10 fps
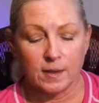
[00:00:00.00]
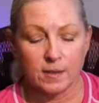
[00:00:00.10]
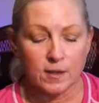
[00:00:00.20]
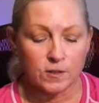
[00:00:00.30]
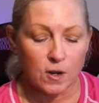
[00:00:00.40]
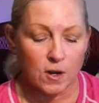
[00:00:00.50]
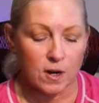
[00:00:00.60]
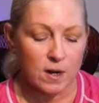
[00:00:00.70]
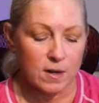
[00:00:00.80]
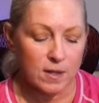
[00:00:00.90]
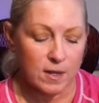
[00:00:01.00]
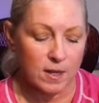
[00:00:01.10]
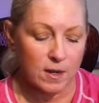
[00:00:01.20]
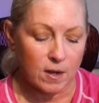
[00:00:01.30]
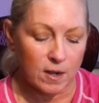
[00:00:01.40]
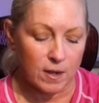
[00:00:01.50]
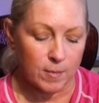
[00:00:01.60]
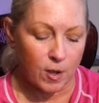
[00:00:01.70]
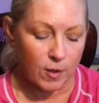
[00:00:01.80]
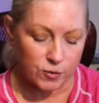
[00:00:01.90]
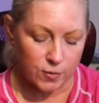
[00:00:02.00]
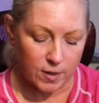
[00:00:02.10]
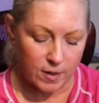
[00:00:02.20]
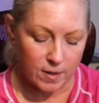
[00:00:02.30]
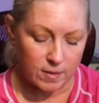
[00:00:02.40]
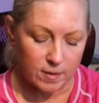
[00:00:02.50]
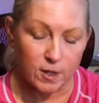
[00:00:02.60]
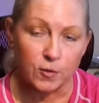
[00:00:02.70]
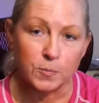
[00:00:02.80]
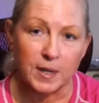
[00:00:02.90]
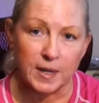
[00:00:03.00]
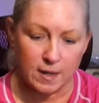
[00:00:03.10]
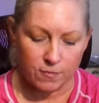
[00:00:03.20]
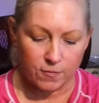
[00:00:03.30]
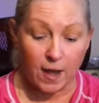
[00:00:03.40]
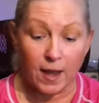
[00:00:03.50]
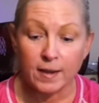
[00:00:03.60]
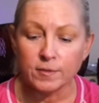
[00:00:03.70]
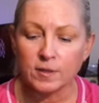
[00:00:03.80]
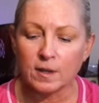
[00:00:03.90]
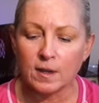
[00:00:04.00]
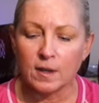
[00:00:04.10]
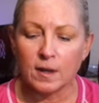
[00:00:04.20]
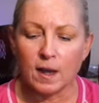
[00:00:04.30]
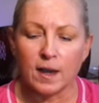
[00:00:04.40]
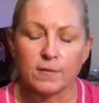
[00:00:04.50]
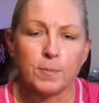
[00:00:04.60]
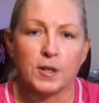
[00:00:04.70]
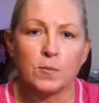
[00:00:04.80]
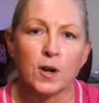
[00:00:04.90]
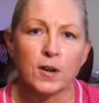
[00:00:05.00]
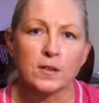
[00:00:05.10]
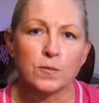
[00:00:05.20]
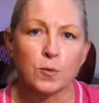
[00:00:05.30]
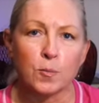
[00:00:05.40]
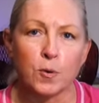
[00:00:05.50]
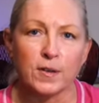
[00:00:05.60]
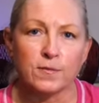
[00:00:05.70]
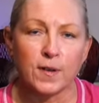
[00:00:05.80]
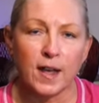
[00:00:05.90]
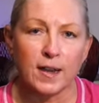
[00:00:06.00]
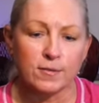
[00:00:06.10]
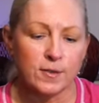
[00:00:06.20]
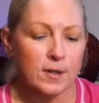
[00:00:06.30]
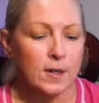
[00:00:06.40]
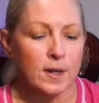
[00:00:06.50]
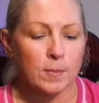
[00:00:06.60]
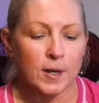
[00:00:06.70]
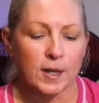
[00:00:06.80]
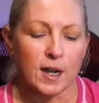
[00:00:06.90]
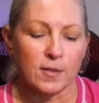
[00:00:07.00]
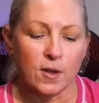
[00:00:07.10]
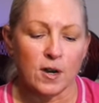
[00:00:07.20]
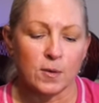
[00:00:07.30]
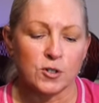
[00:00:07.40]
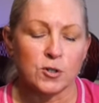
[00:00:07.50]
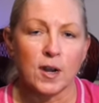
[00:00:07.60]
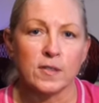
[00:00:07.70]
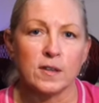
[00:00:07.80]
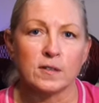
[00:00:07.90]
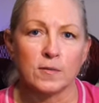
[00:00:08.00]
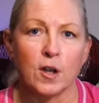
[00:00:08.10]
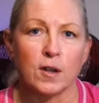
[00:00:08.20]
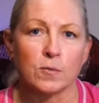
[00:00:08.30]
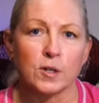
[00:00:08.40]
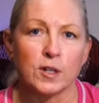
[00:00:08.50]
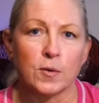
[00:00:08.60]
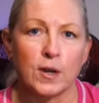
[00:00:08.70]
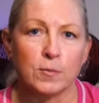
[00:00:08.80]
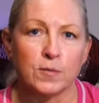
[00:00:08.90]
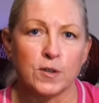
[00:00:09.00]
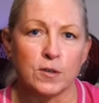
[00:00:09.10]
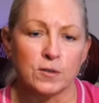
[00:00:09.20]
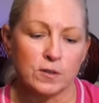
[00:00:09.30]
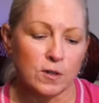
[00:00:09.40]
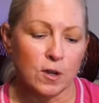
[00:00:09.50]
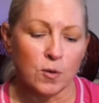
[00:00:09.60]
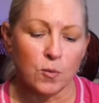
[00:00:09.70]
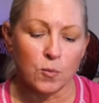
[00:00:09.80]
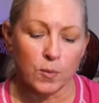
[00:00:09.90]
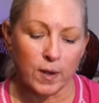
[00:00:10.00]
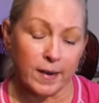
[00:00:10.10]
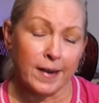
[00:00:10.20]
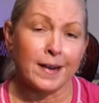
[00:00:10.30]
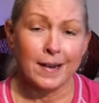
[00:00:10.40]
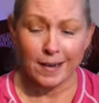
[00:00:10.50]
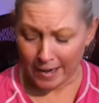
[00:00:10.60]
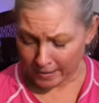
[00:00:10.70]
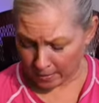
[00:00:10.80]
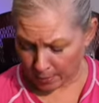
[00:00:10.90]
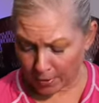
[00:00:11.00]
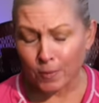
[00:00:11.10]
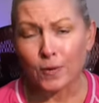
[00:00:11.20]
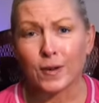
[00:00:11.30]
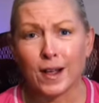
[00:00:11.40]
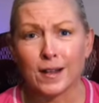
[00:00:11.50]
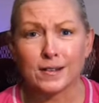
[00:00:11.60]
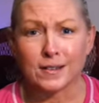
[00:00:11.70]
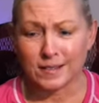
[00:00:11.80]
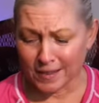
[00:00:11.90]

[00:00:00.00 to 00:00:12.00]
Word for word: These are the um, Altra Lone Peak 5s. I've been wearing the 4.5, but I thought I would try these. They've gotten really great reviews. So, uh, and I like the purple color.